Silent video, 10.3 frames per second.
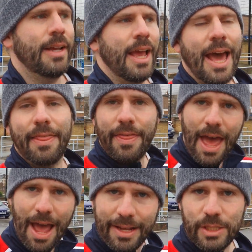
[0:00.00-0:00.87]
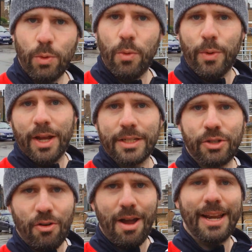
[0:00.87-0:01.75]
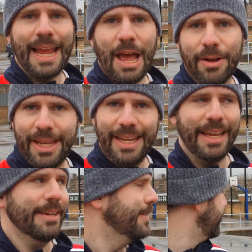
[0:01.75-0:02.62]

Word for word: And that is what we are trialing out here.